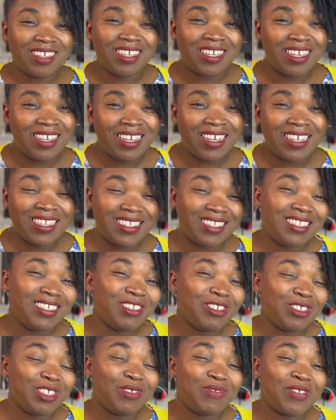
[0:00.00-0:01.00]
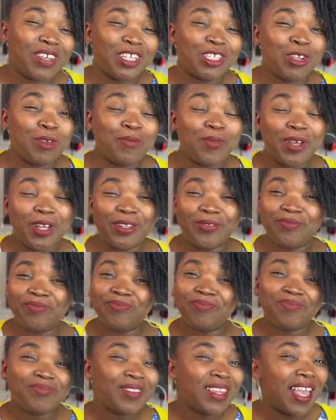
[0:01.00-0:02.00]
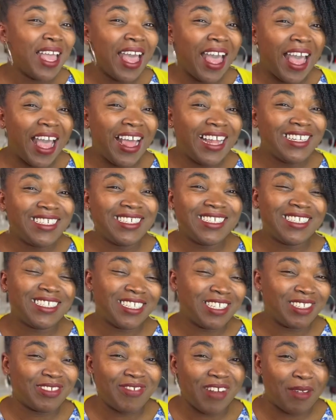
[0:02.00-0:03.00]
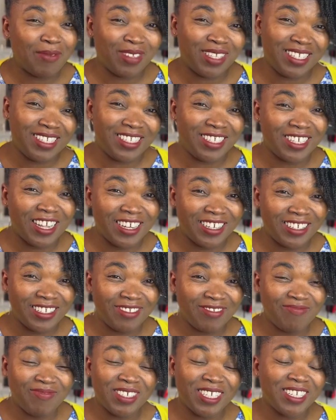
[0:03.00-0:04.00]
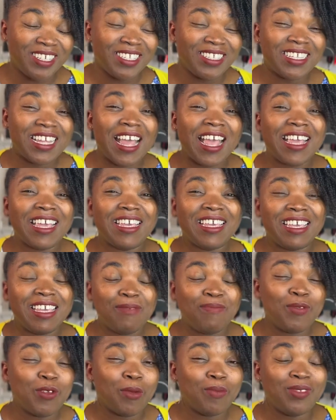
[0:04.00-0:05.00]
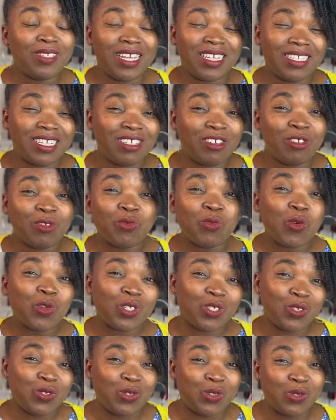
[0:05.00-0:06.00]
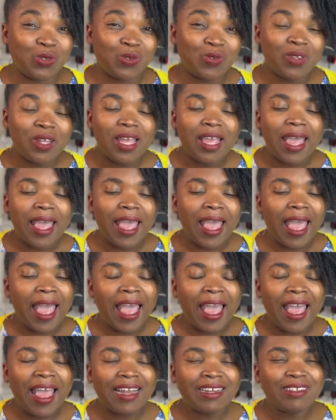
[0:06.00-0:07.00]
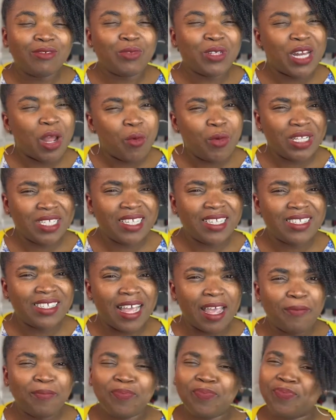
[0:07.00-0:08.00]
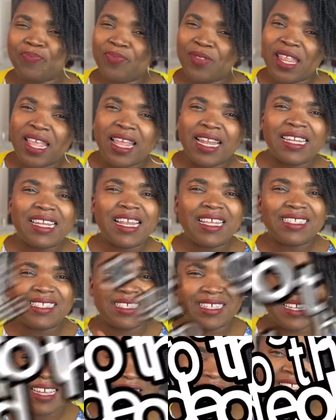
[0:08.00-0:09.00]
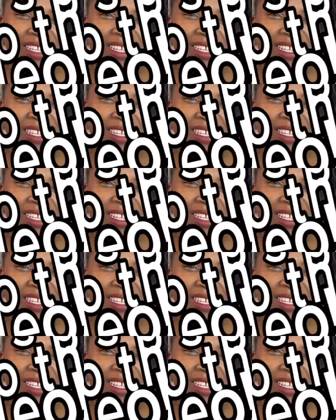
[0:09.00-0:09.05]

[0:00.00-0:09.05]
hit the notification bell and subscribe to this channel, because I keep you updated on what to do. And without wasting time, let's get